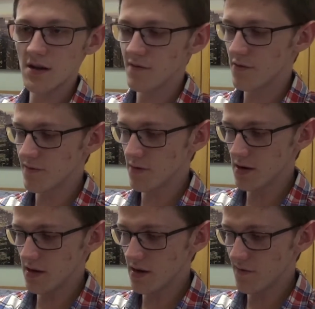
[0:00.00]
for what
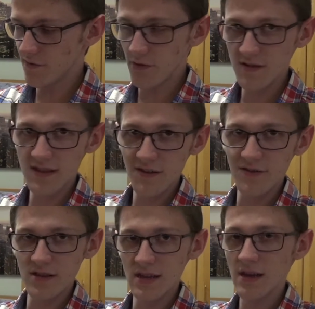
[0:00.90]
you got it for. It's
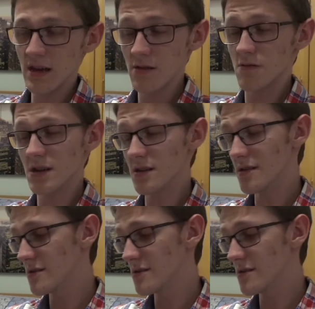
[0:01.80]
definitely a killer deal.